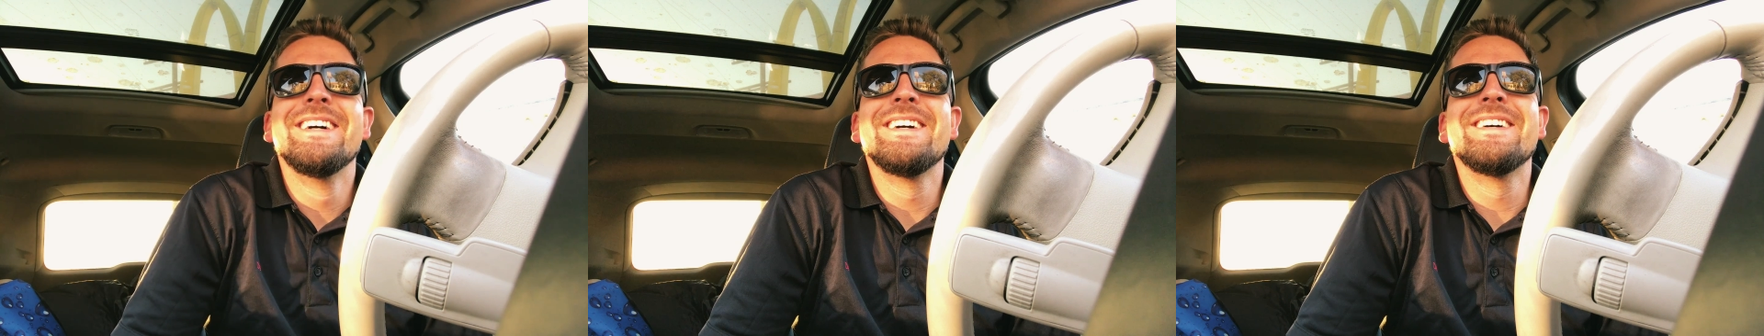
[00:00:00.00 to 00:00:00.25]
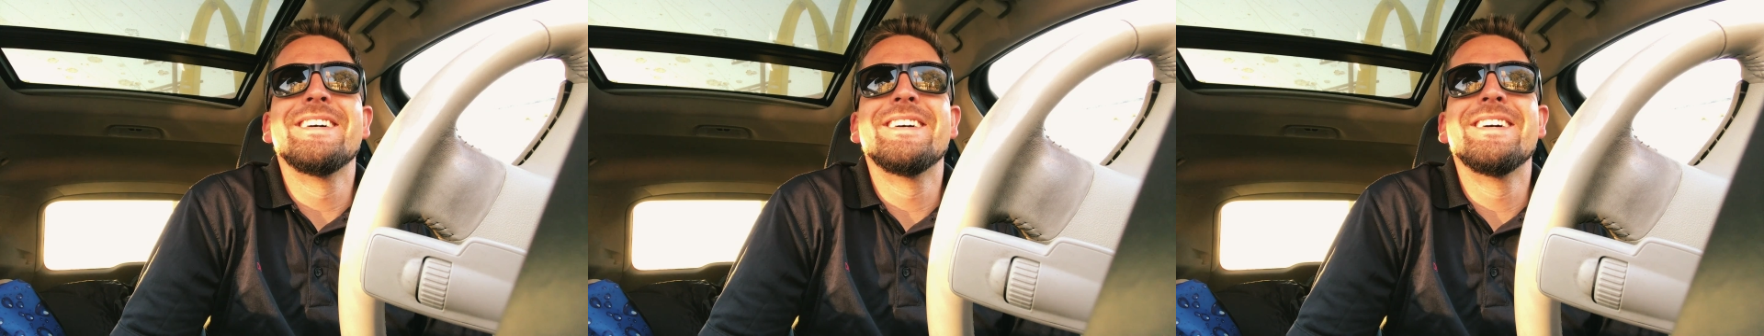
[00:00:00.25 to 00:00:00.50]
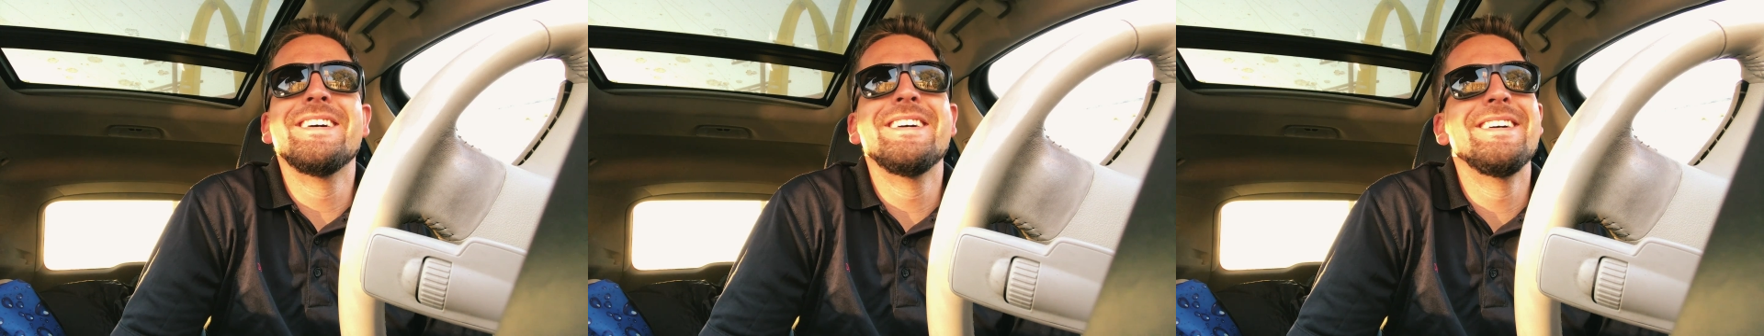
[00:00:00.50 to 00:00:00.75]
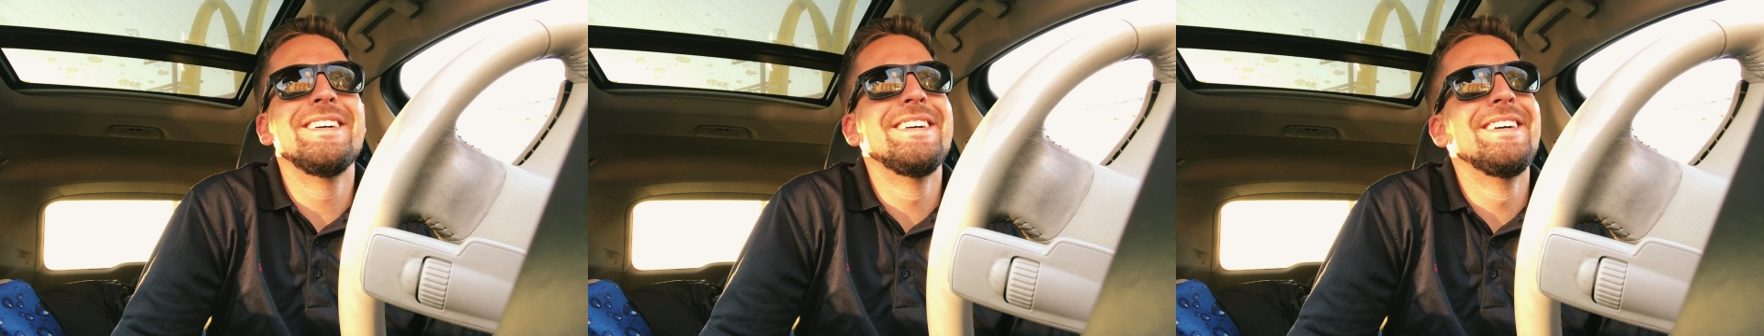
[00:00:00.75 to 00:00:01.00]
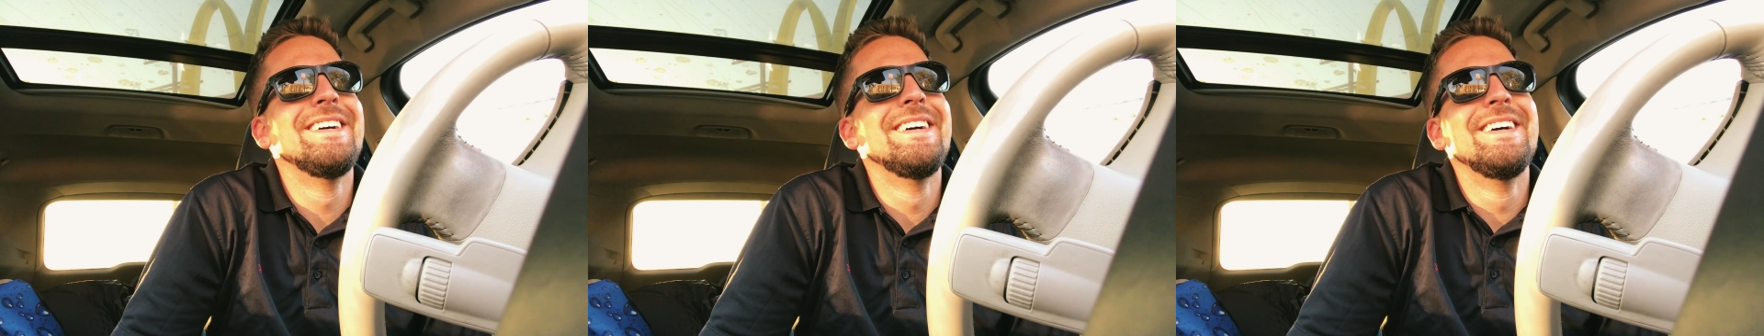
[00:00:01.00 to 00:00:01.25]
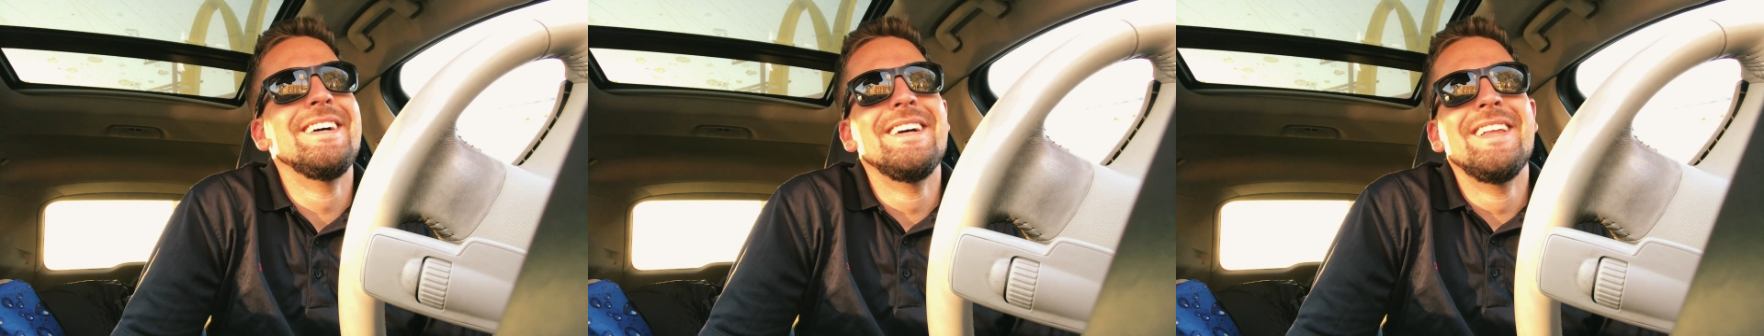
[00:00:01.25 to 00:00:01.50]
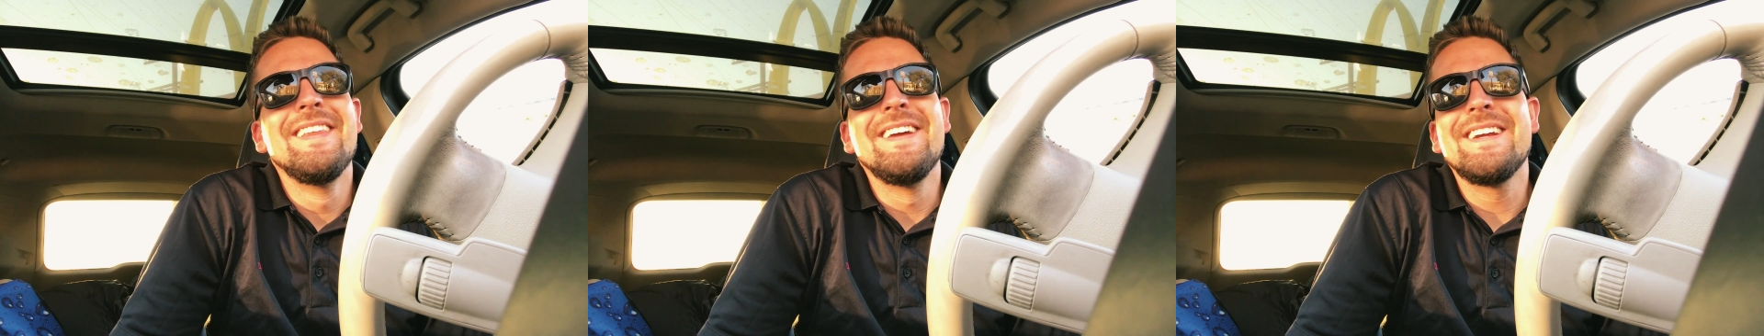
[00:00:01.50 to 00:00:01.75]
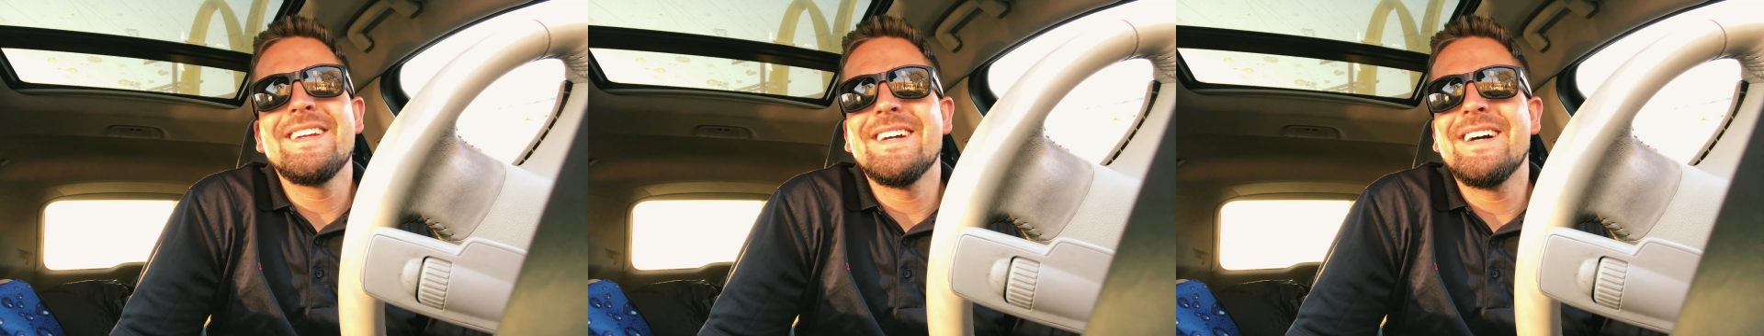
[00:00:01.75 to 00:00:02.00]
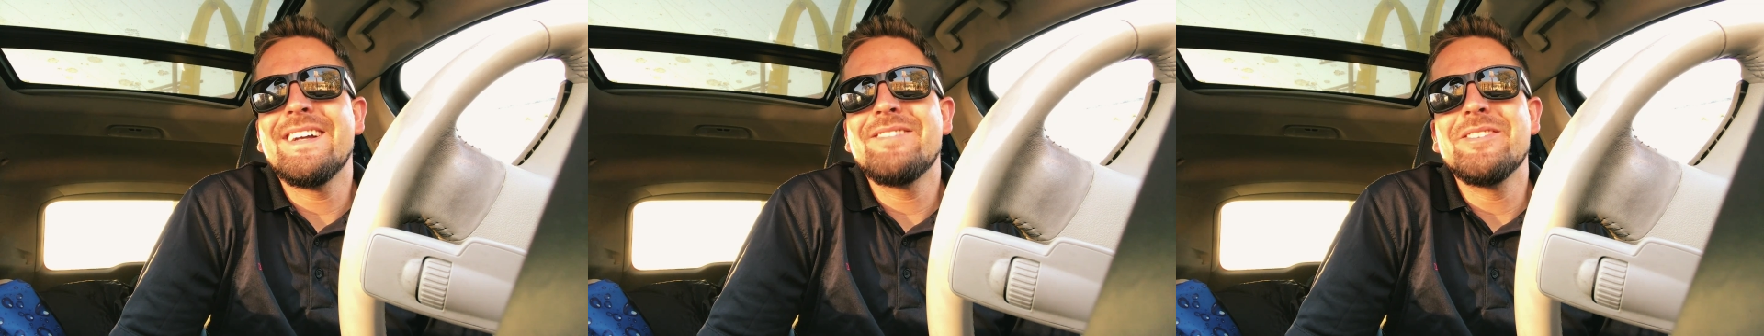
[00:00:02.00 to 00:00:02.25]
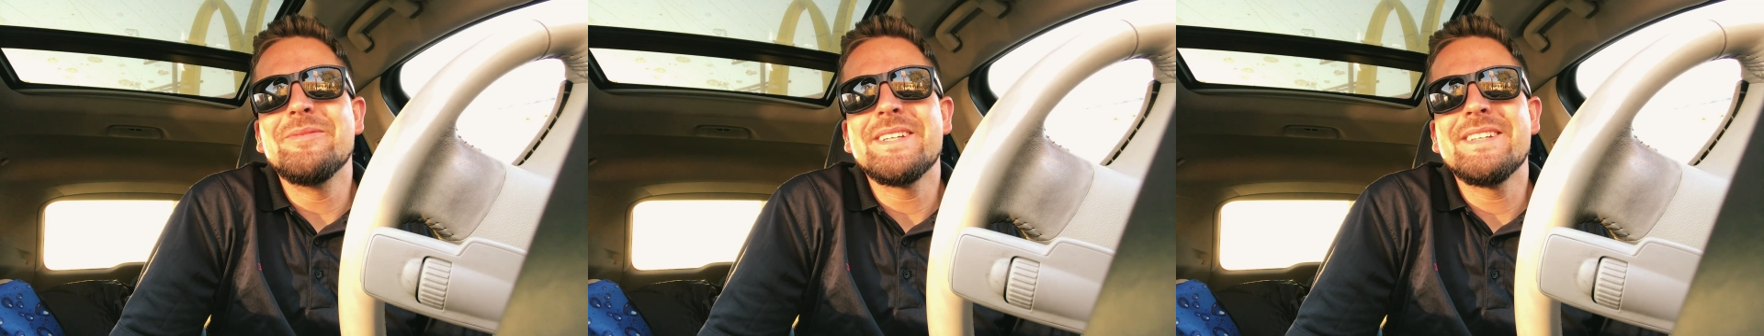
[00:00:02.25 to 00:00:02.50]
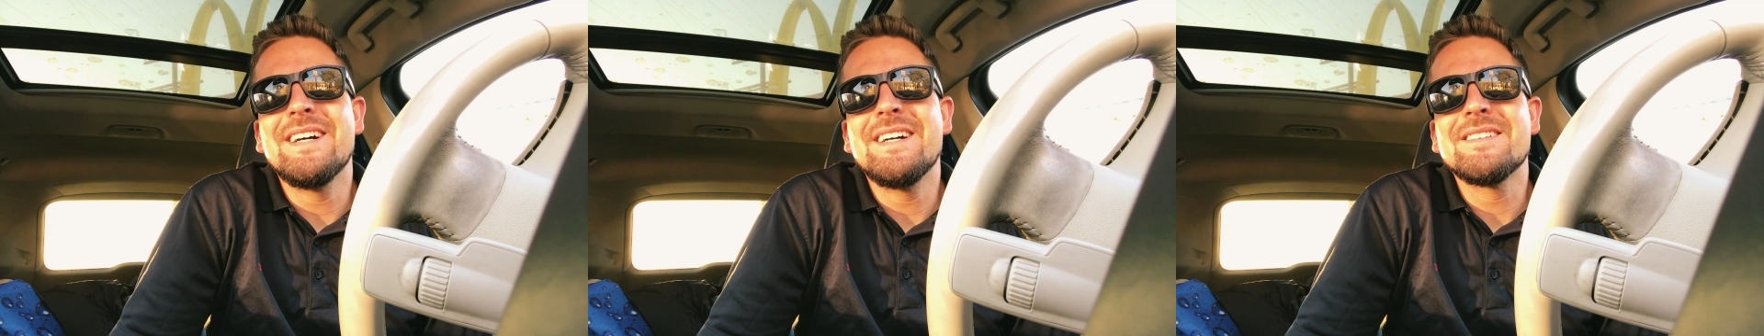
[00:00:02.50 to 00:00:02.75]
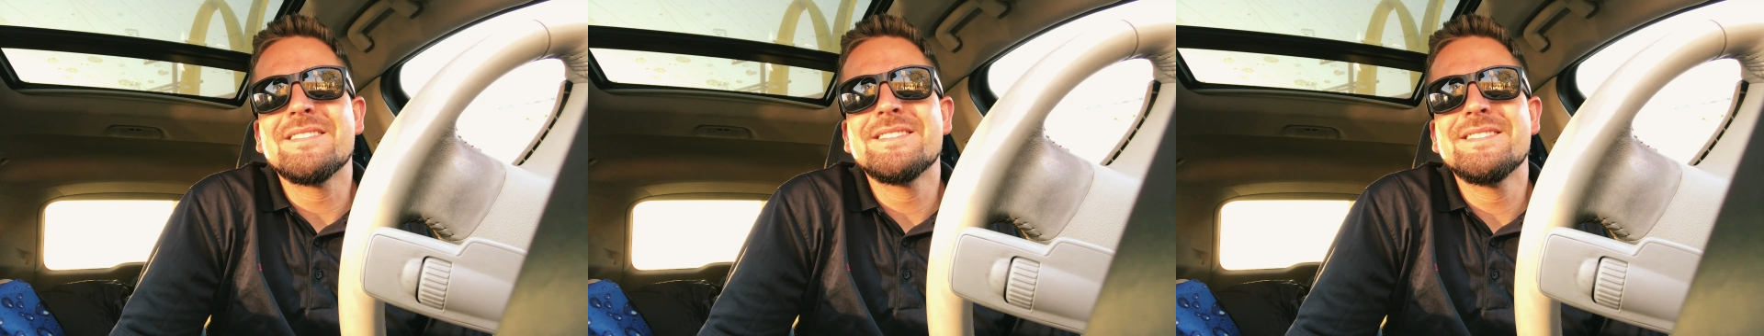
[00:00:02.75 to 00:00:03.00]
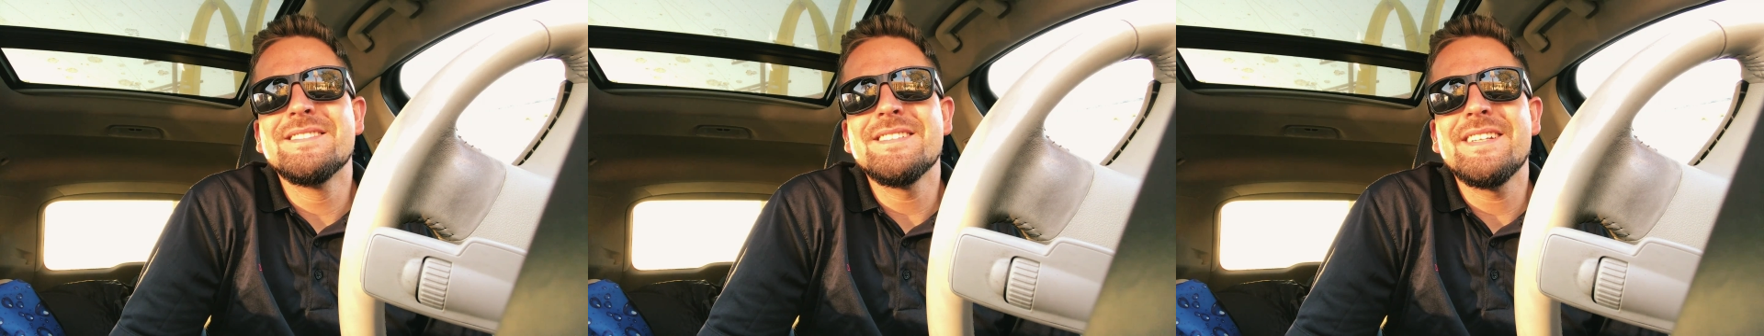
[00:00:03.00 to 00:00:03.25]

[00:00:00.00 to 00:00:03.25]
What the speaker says: Oh, thank God for McDonald's